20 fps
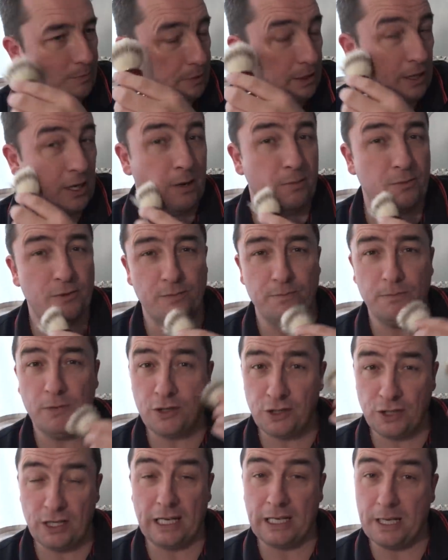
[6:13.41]
It becomes
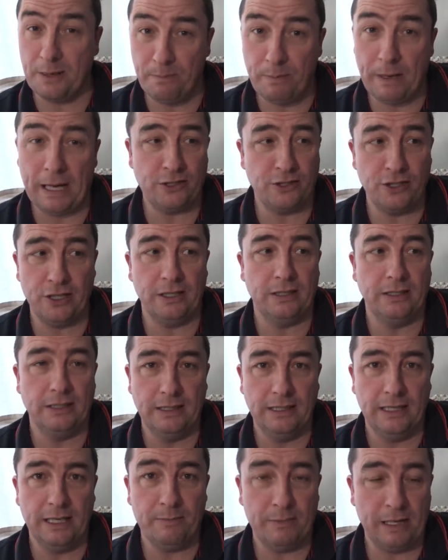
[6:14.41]
much like a badger,
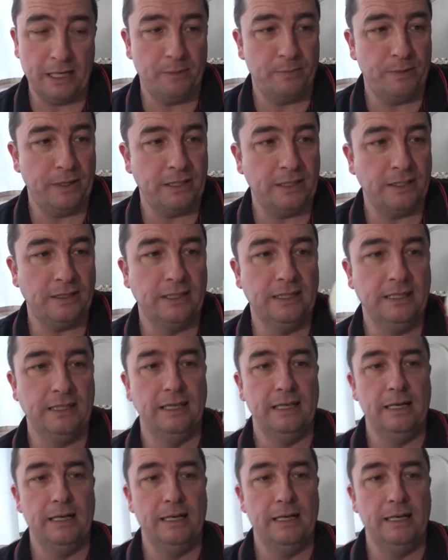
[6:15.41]
in my opinion,